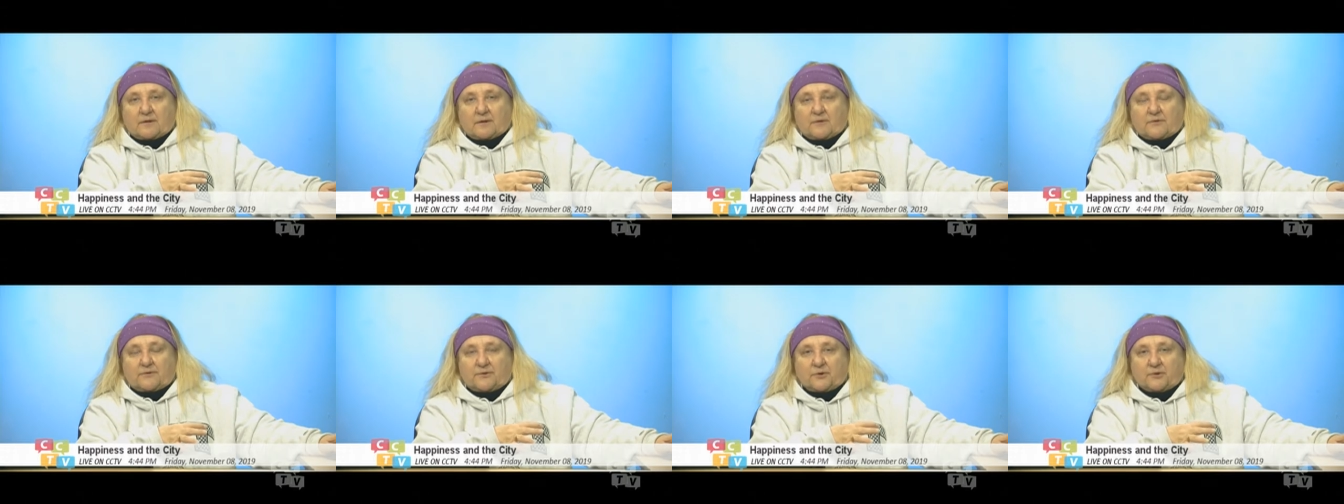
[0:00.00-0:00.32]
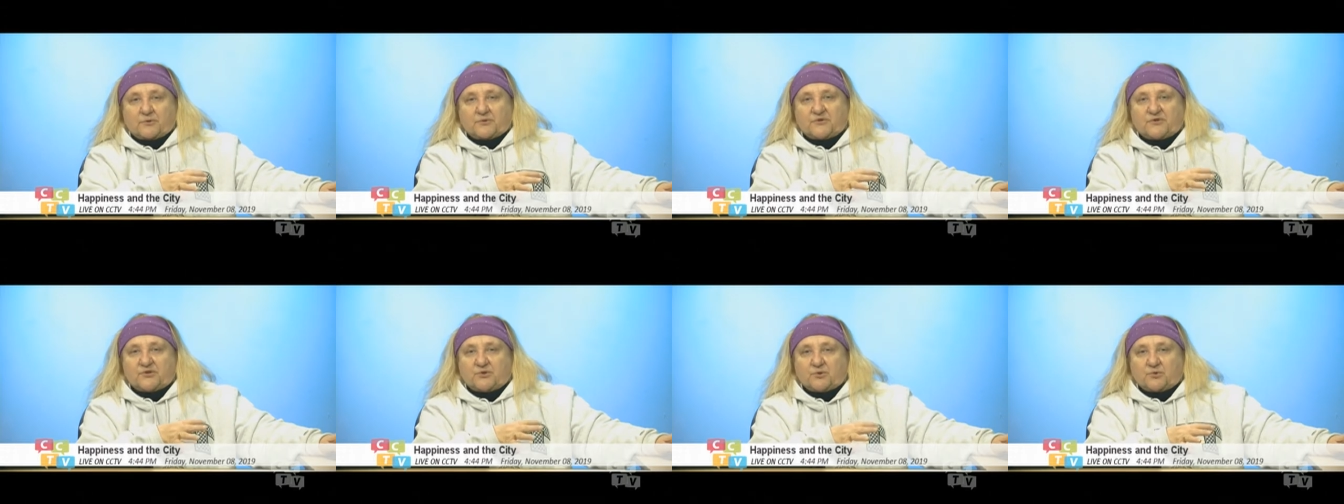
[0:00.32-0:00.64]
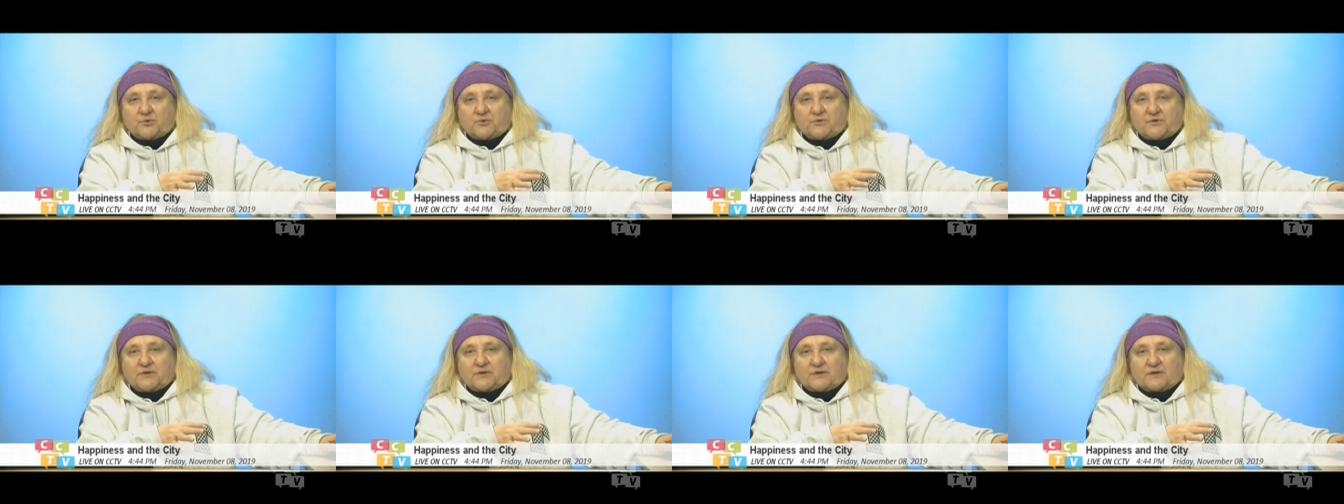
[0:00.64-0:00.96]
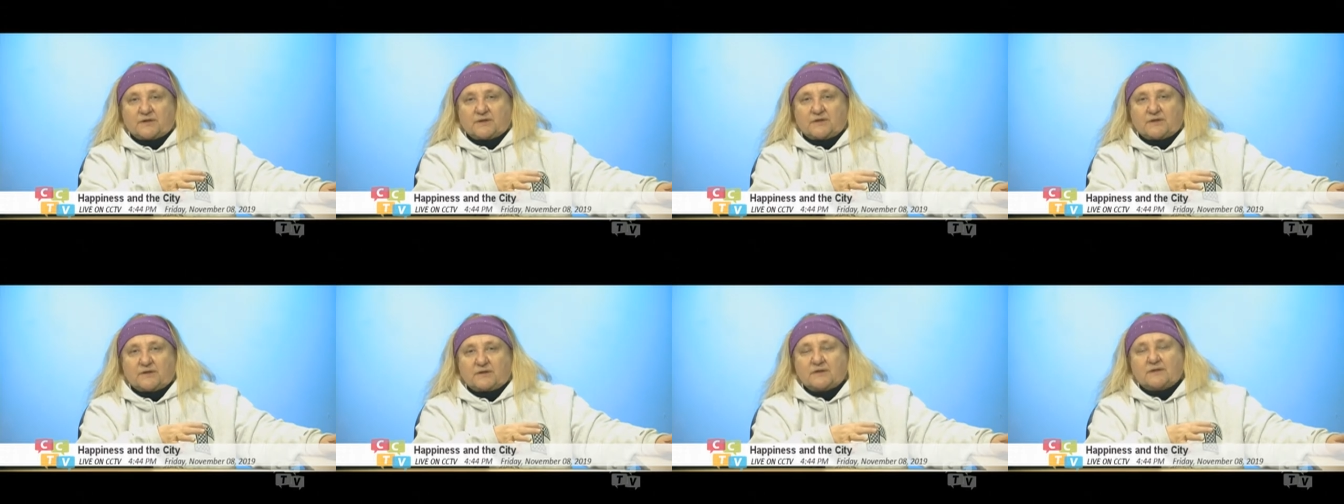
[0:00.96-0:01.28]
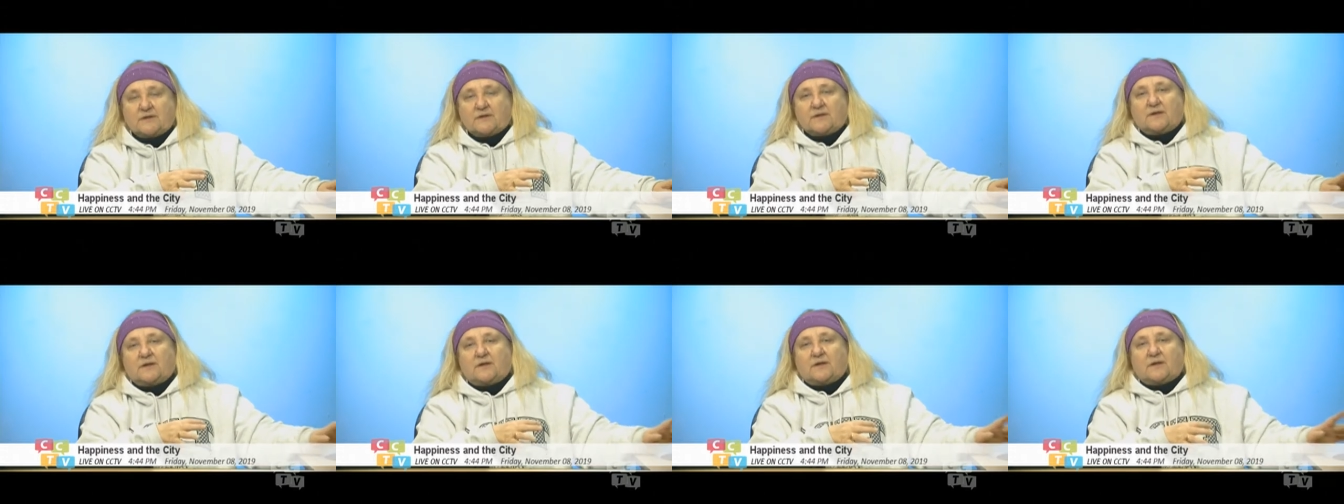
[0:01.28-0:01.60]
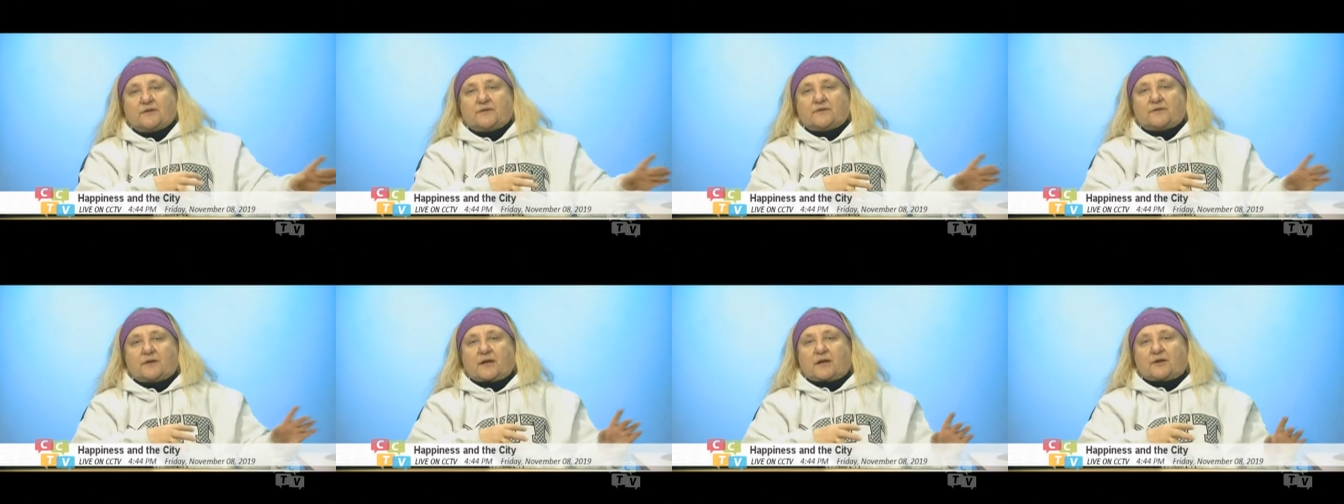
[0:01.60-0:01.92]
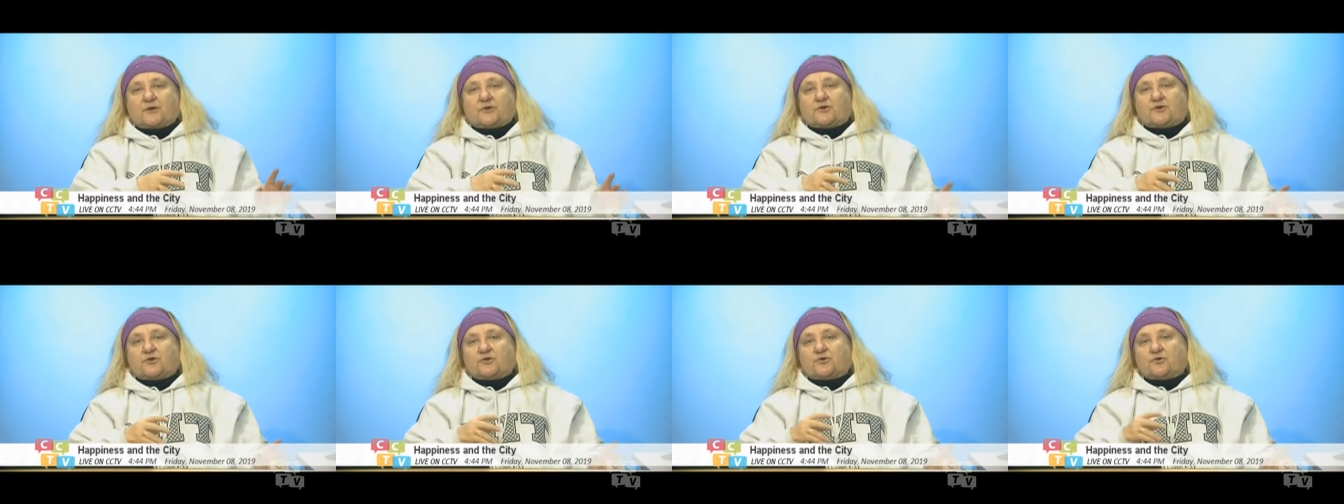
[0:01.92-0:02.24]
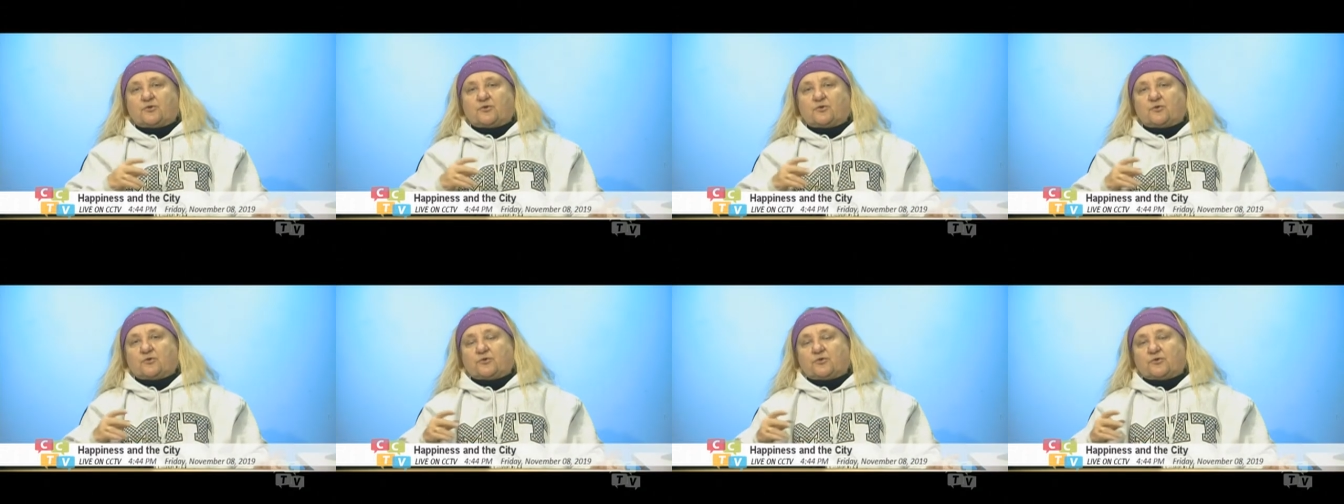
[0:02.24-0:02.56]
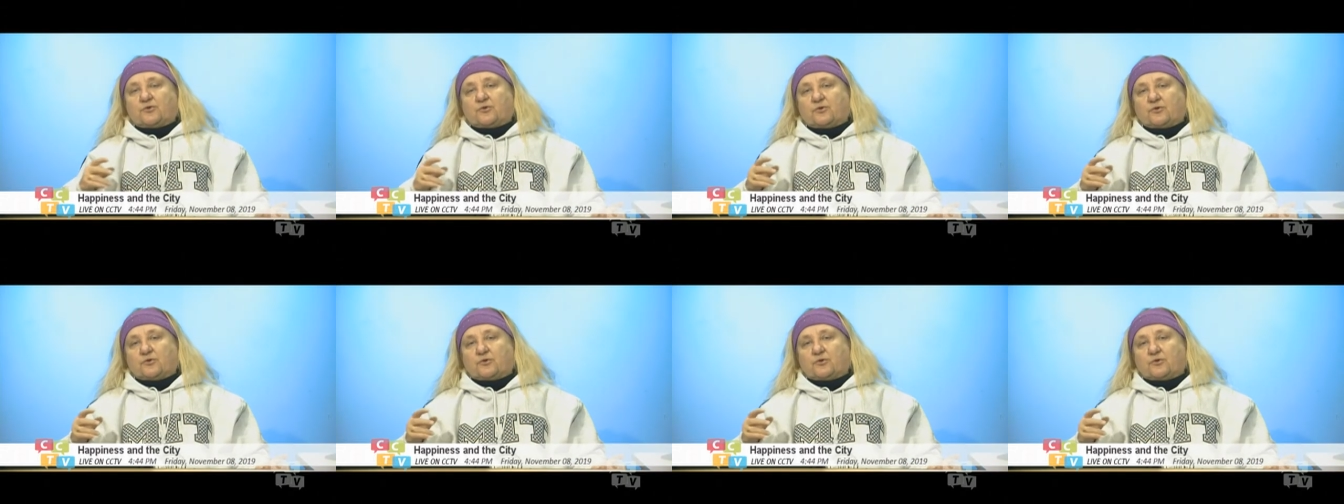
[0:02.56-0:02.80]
those sources that should